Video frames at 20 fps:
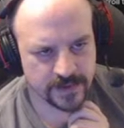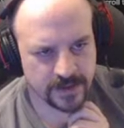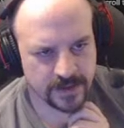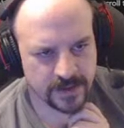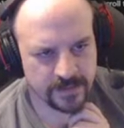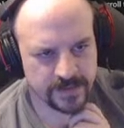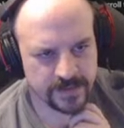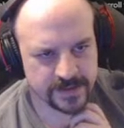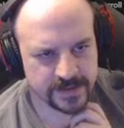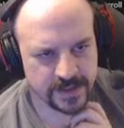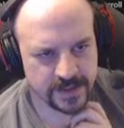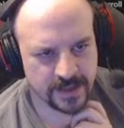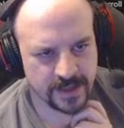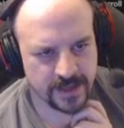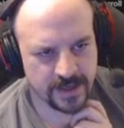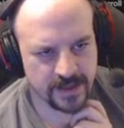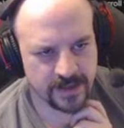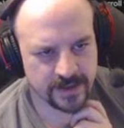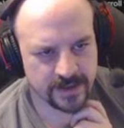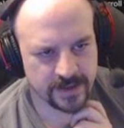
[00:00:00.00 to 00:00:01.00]
and I'm not seeing
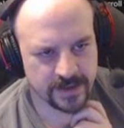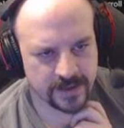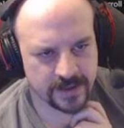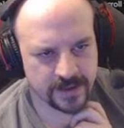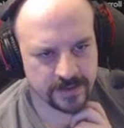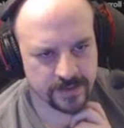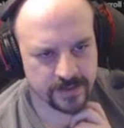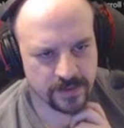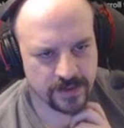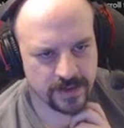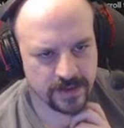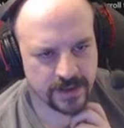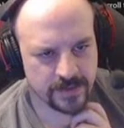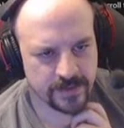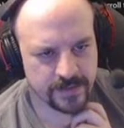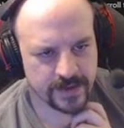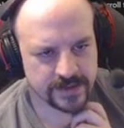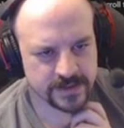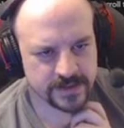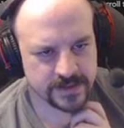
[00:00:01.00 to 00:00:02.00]
anything on it. The only thing
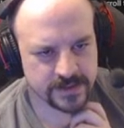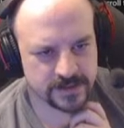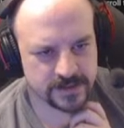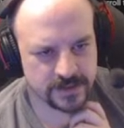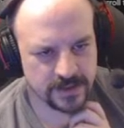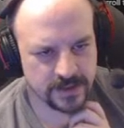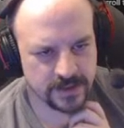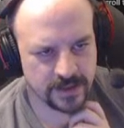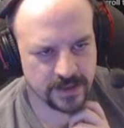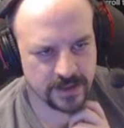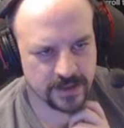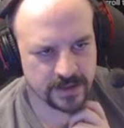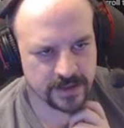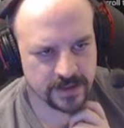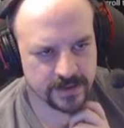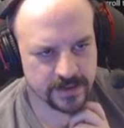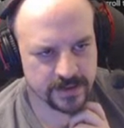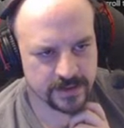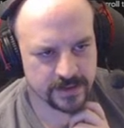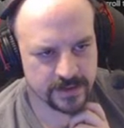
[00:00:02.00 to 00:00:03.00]
I'm actually
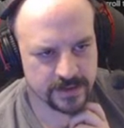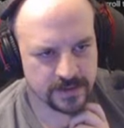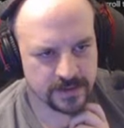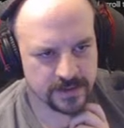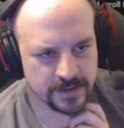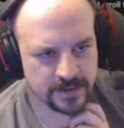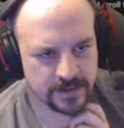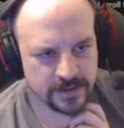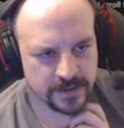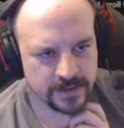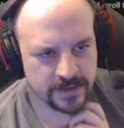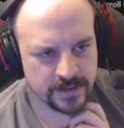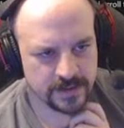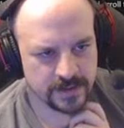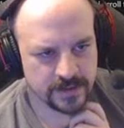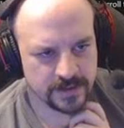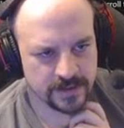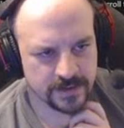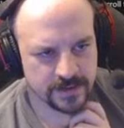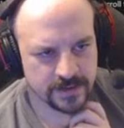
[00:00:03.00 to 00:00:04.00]
seeing
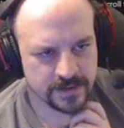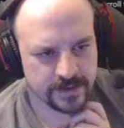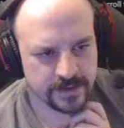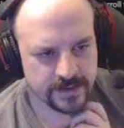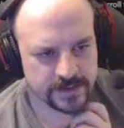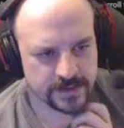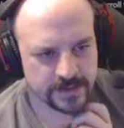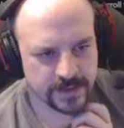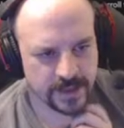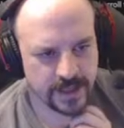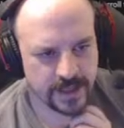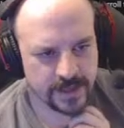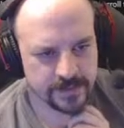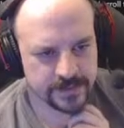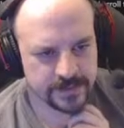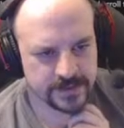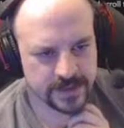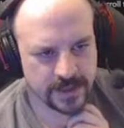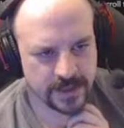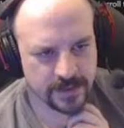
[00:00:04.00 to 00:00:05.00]
is like
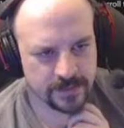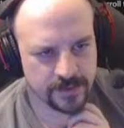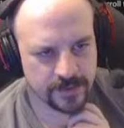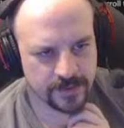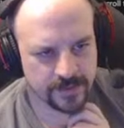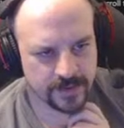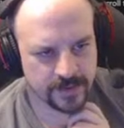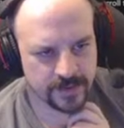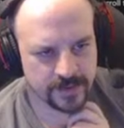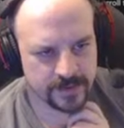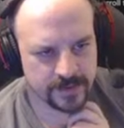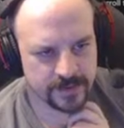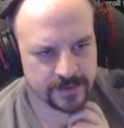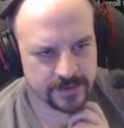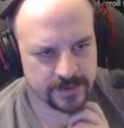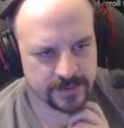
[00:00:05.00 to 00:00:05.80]
hips that are moving.